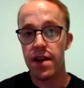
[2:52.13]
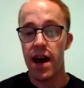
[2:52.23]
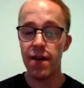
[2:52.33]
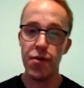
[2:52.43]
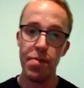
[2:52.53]
And
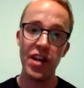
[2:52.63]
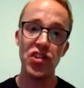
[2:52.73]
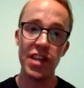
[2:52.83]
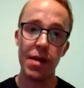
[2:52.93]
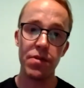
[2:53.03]
if the patient's
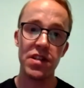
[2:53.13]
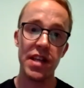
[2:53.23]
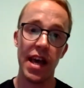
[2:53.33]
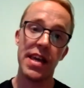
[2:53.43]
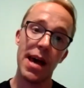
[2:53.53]
able to
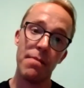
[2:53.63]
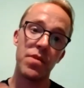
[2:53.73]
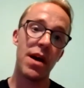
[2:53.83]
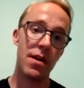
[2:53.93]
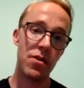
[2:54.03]
say, yep,
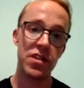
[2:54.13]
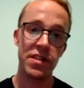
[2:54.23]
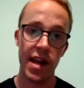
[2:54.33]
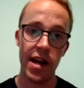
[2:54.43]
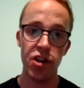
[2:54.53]
I
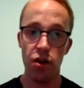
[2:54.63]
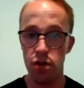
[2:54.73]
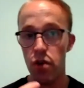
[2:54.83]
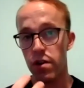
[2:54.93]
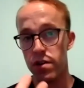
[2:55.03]
understand you're
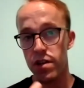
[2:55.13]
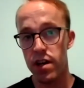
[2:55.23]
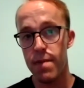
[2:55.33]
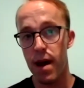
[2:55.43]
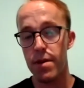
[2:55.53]
concerned
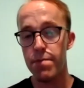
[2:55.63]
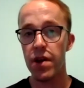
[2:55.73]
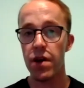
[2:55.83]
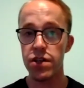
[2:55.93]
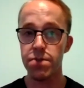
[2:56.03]
about me
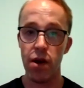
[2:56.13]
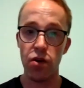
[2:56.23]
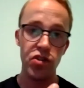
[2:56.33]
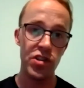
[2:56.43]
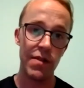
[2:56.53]
because my
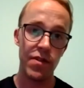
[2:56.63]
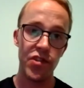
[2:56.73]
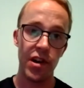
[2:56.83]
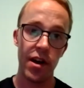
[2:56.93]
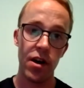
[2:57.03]
oxygen levels
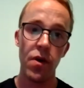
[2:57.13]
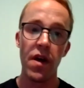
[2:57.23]
are low